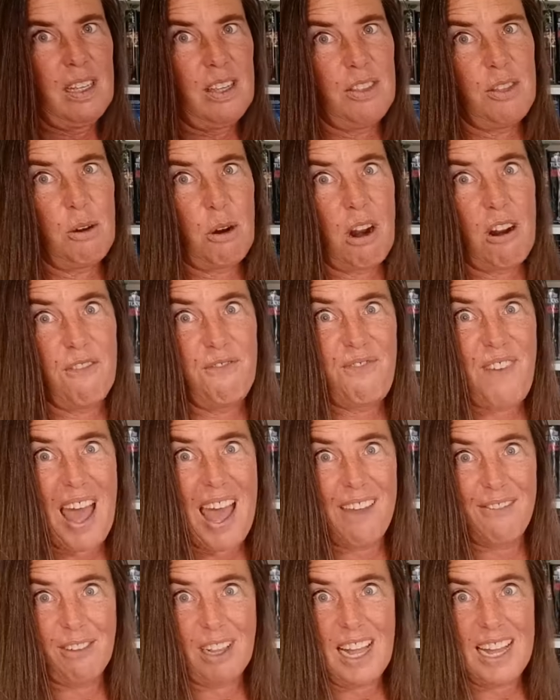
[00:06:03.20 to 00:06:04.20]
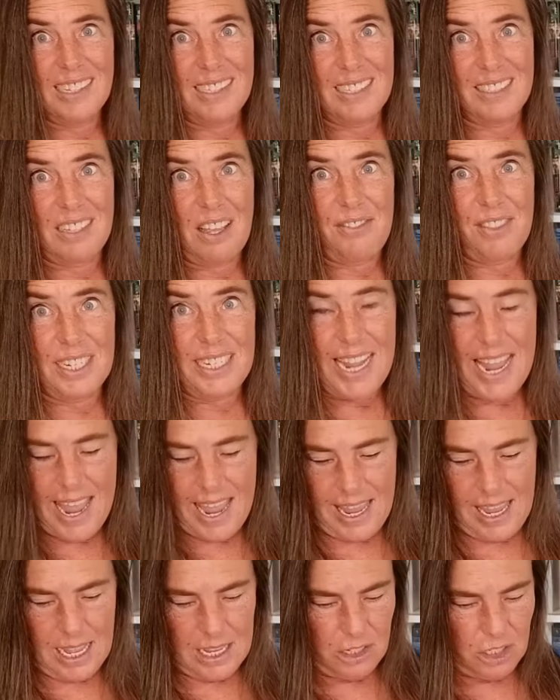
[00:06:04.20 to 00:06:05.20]
There are five classes on the
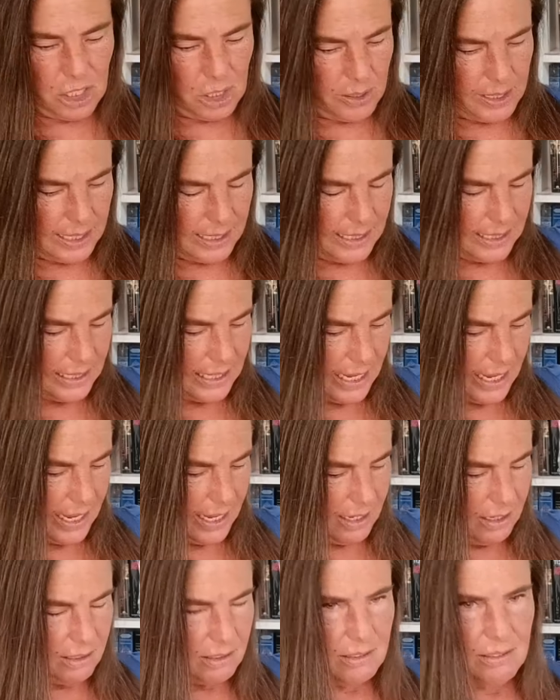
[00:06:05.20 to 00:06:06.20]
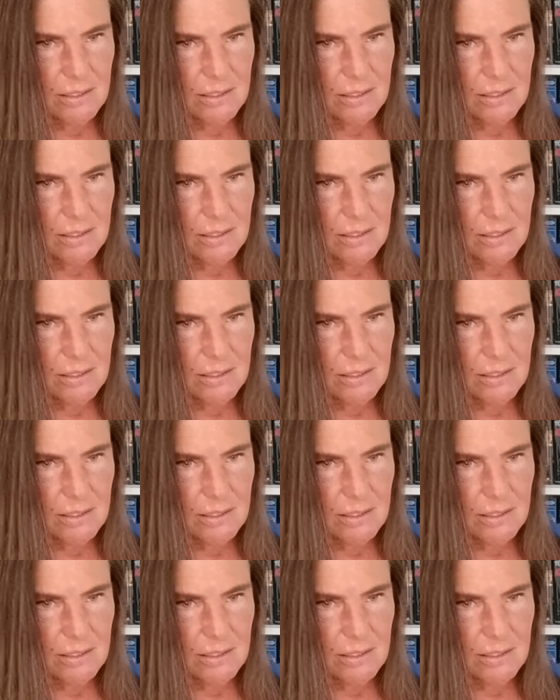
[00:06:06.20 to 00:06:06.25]
day, as you can see.